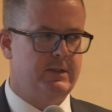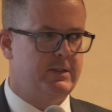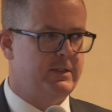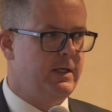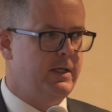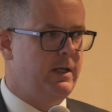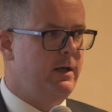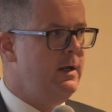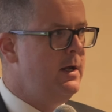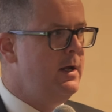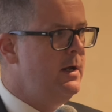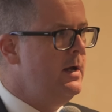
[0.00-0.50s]
is
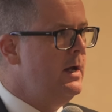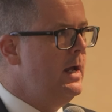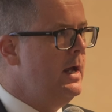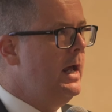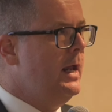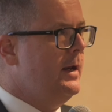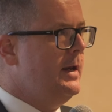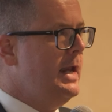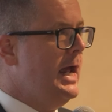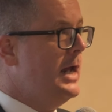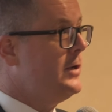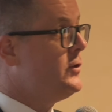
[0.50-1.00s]
that
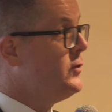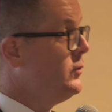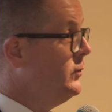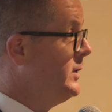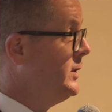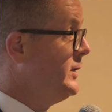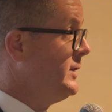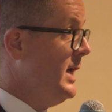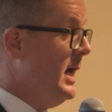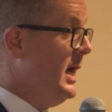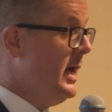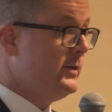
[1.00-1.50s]
natural
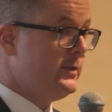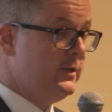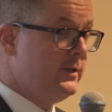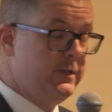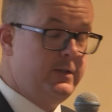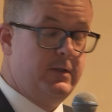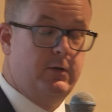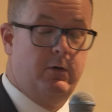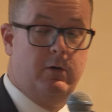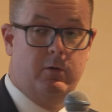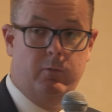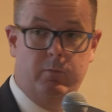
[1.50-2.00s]

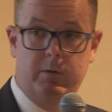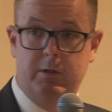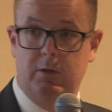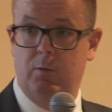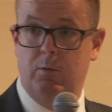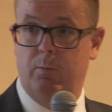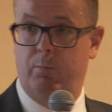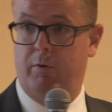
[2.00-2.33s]
disasters are a real